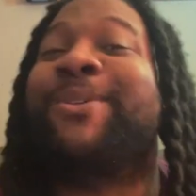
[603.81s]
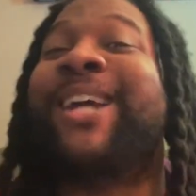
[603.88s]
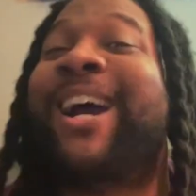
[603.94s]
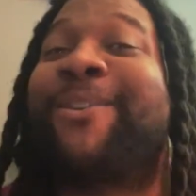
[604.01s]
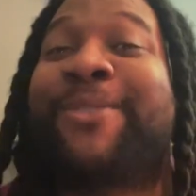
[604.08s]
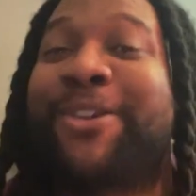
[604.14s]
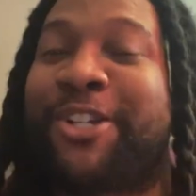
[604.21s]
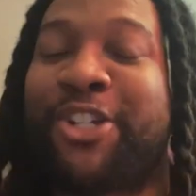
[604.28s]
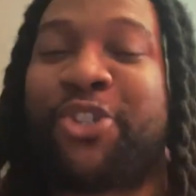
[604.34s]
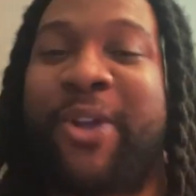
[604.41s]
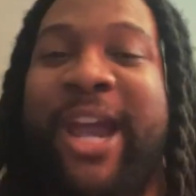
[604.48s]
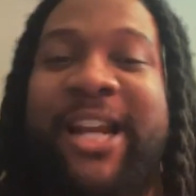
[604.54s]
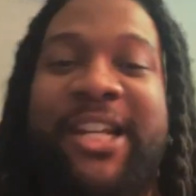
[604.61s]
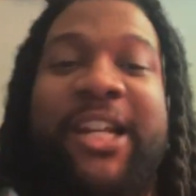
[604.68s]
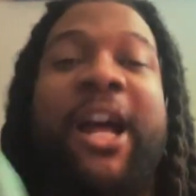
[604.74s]
We got real
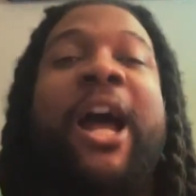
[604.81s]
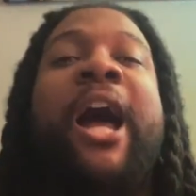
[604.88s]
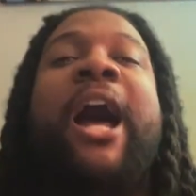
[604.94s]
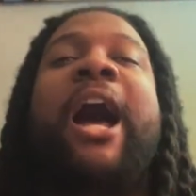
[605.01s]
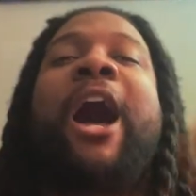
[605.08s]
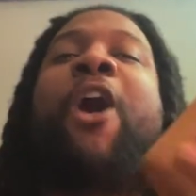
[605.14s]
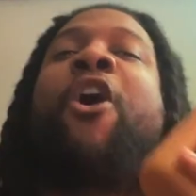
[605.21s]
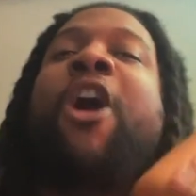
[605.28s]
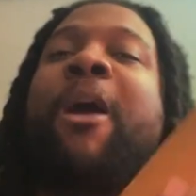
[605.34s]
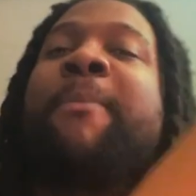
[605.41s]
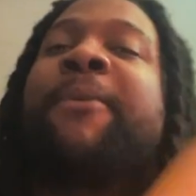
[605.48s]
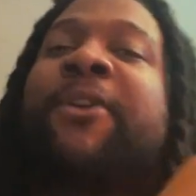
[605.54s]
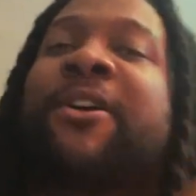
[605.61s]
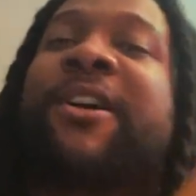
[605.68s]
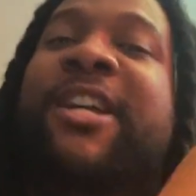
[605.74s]
distracted.
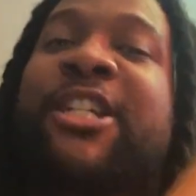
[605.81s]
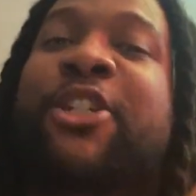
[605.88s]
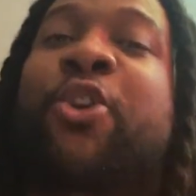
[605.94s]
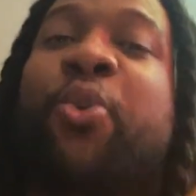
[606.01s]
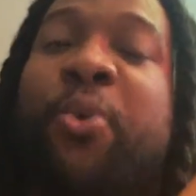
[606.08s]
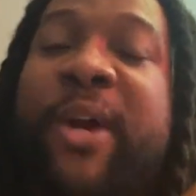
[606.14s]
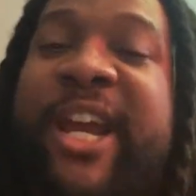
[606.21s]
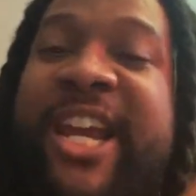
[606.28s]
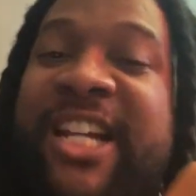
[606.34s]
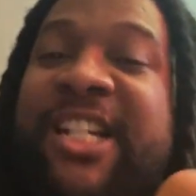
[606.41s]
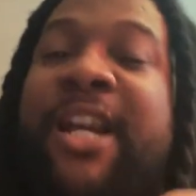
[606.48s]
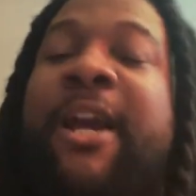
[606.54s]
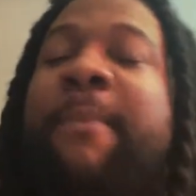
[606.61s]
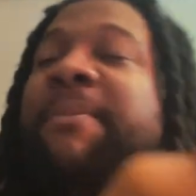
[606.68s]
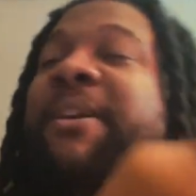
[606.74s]
Arber is
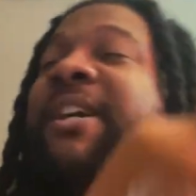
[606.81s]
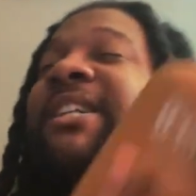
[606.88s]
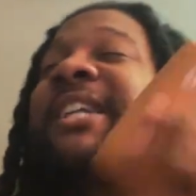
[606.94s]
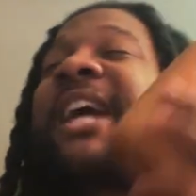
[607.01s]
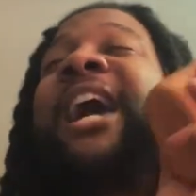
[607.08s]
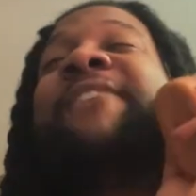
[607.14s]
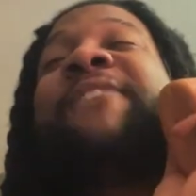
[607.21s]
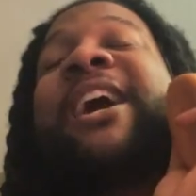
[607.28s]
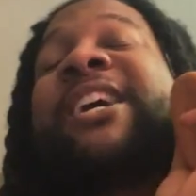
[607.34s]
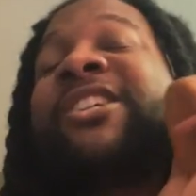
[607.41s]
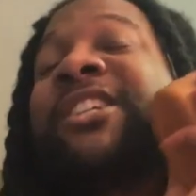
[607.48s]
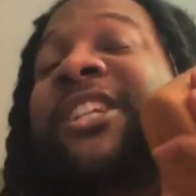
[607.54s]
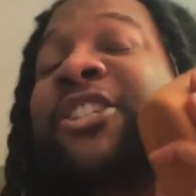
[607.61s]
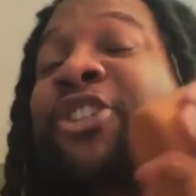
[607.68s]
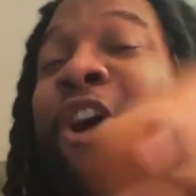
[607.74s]
great because I've
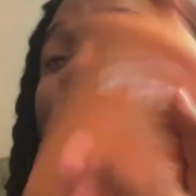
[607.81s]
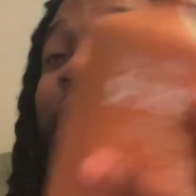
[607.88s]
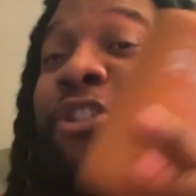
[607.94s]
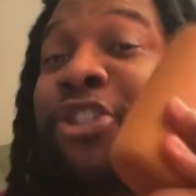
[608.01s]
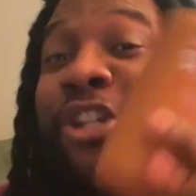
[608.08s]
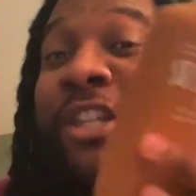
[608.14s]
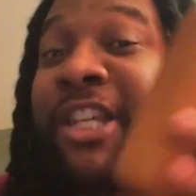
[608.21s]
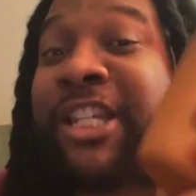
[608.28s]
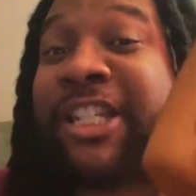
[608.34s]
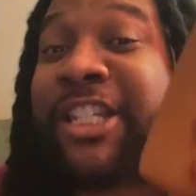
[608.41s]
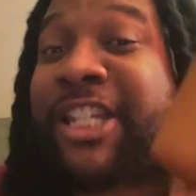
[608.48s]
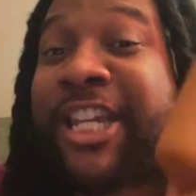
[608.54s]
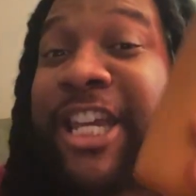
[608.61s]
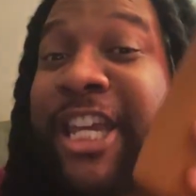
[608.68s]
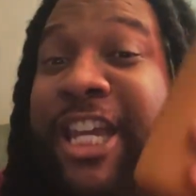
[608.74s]
actually talked to the
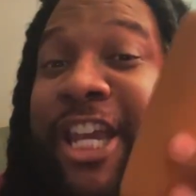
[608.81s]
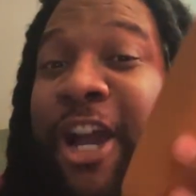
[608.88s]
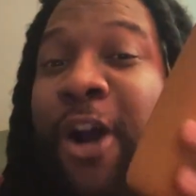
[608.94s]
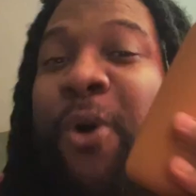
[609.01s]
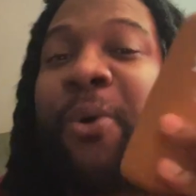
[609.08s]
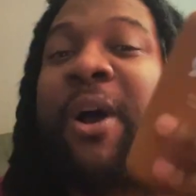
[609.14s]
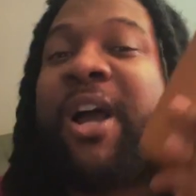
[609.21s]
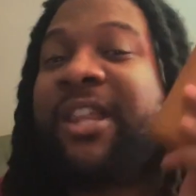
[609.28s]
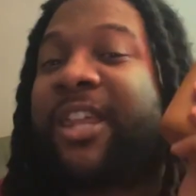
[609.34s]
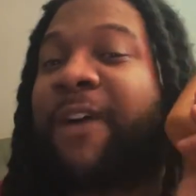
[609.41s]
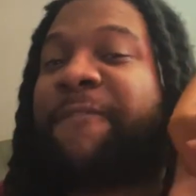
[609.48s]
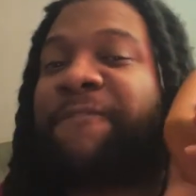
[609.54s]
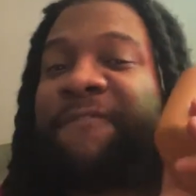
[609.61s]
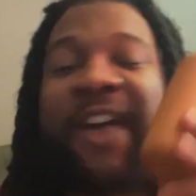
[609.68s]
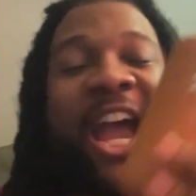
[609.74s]
CEO,
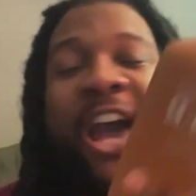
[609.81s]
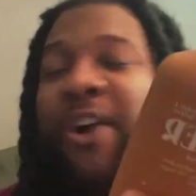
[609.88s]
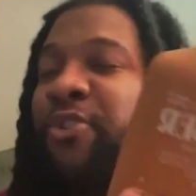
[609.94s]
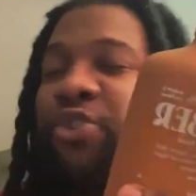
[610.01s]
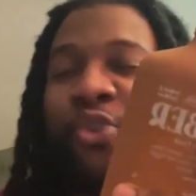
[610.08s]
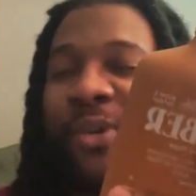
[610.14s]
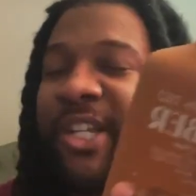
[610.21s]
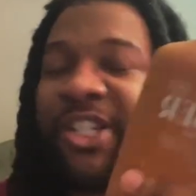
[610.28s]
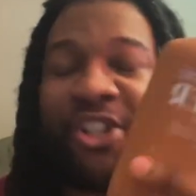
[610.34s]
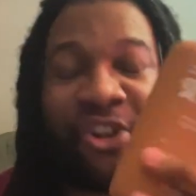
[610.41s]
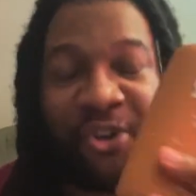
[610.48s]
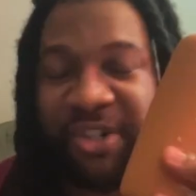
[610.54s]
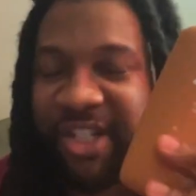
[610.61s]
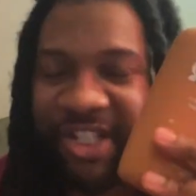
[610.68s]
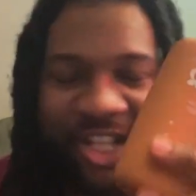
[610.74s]
the foundress
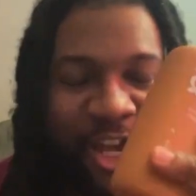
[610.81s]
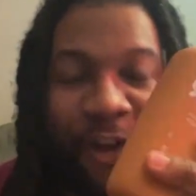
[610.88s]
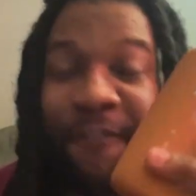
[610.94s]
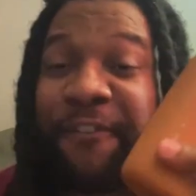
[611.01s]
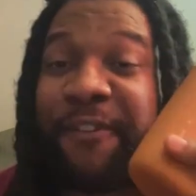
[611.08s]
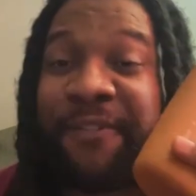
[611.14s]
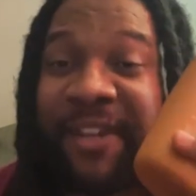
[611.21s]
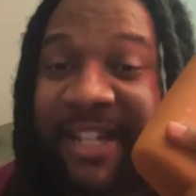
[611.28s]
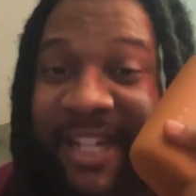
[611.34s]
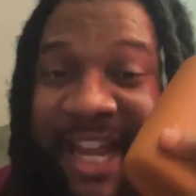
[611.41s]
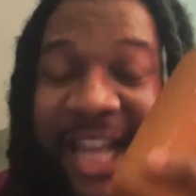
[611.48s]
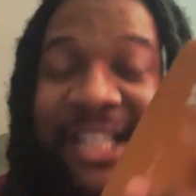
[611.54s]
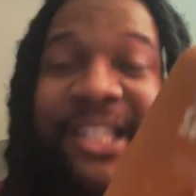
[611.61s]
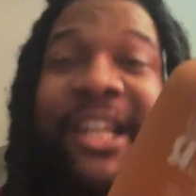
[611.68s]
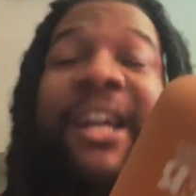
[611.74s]
herself,
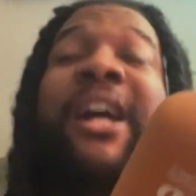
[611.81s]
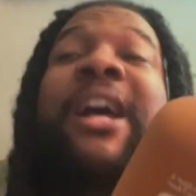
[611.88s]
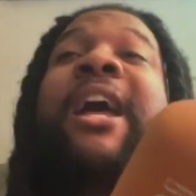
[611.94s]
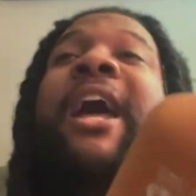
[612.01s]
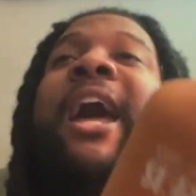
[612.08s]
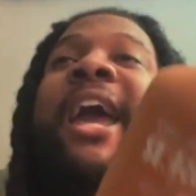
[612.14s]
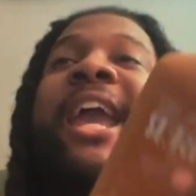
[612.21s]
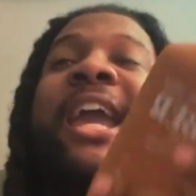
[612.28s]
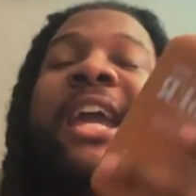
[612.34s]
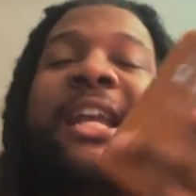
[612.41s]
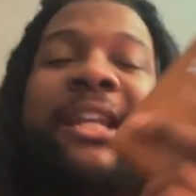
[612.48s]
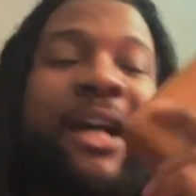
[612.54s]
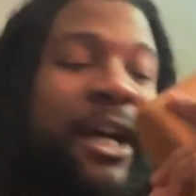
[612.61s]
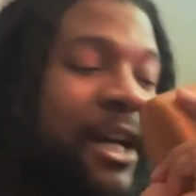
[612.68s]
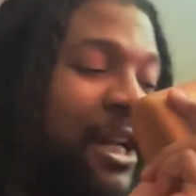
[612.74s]
Vanessa,
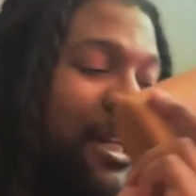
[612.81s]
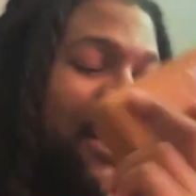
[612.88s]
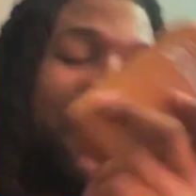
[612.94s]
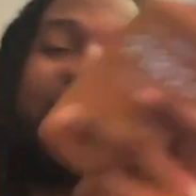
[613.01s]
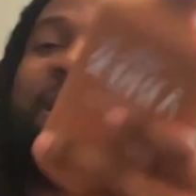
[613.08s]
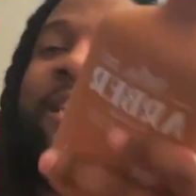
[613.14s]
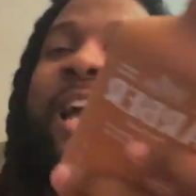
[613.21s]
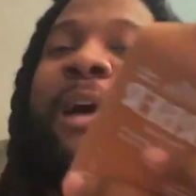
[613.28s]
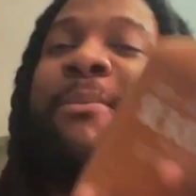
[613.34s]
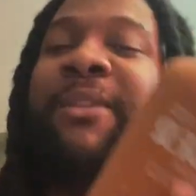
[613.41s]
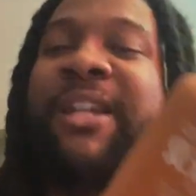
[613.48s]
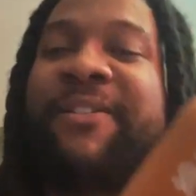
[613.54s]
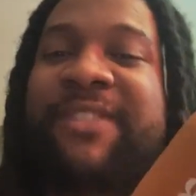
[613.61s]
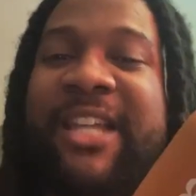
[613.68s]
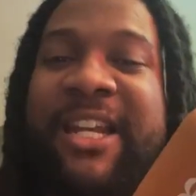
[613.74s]
and uh, Callista, I
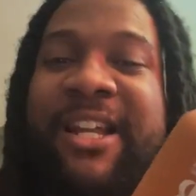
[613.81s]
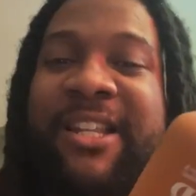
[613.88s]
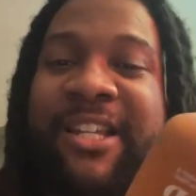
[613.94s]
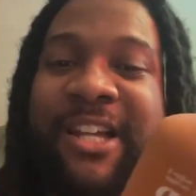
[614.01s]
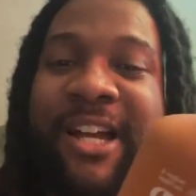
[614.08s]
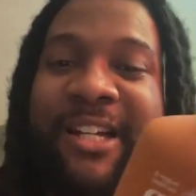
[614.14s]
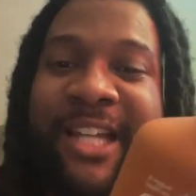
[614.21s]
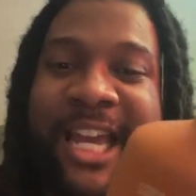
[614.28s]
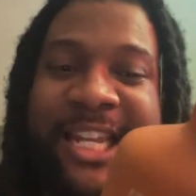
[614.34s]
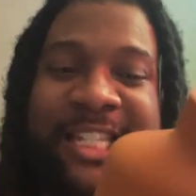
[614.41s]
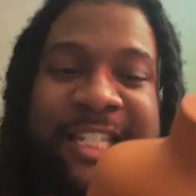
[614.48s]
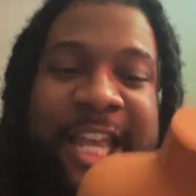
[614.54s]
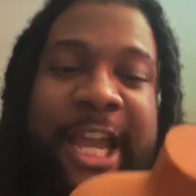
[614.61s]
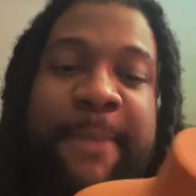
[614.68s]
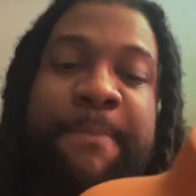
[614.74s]
believe is that other young
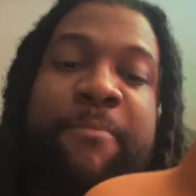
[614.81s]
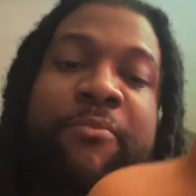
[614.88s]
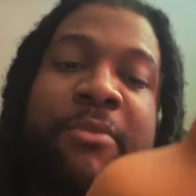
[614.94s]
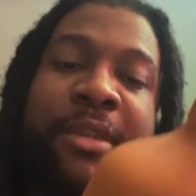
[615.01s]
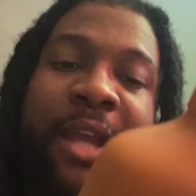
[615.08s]
lady's name.